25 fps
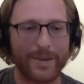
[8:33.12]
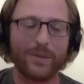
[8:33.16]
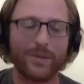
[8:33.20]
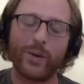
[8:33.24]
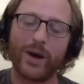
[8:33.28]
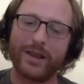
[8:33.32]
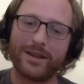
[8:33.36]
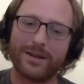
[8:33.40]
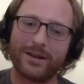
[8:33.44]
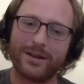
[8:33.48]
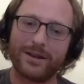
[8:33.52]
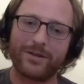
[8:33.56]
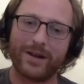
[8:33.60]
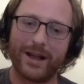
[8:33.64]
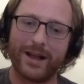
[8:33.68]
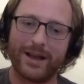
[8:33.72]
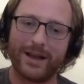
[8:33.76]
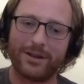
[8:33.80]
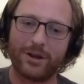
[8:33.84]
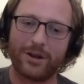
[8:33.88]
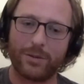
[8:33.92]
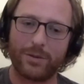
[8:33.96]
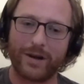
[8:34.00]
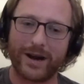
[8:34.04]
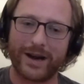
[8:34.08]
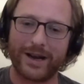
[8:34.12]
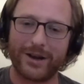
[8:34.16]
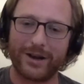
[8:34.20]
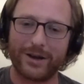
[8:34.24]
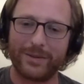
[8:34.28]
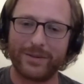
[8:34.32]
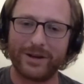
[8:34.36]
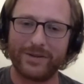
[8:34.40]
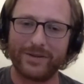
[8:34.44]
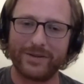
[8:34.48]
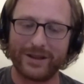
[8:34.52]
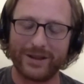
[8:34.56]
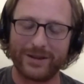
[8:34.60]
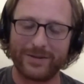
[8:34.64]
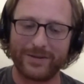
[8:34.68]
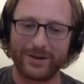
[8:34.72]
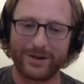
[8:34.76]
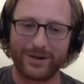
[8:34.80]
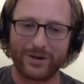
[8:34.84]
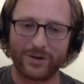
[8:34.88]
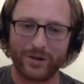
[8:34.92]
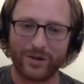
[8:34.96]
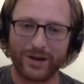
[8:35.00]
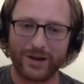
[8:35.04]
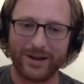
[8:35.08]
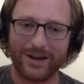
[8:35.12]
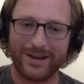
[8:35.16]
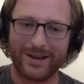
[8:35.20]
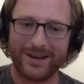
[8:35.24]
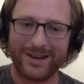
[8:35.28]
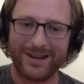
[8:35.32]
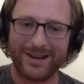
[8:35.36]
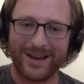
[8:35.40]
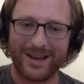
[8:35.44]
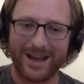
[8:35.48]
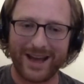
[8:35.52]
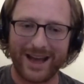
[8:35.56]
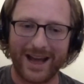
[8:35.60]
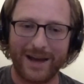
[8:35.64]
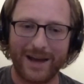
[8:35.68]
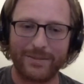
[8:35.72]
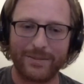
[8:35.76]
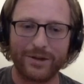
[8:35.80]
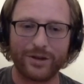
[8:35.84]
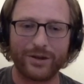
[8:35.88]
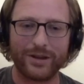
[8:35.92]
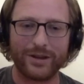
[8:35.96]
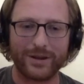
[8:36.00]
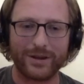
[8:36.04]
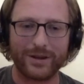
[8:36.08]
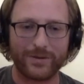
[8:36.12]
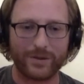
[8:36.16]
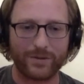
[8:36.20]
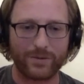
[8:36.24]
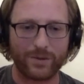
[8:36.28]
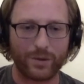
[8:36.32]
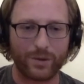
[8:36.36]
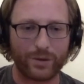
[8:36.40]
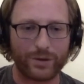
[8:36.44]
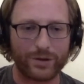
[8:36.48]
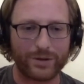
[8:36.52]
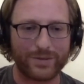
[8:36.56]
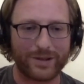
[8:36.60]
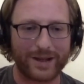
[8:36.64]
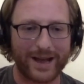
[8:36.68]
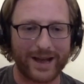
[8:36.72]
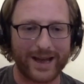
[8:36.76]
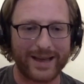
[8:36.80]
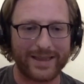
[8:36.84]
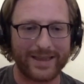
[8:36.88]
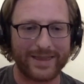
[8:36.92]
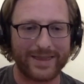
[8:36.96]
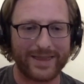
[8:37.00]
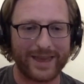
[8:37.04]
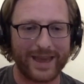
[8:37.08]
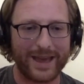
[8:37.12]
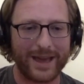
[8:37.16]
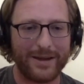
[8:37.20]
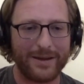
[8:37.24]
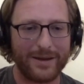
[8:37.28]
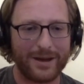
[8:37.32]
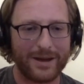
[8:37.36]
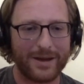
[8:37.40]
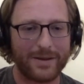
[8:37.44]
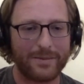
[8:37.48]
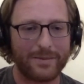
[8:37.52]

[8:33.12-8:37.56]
And Western Australia is operating on a bit of a different grid. So there's different rules apply there.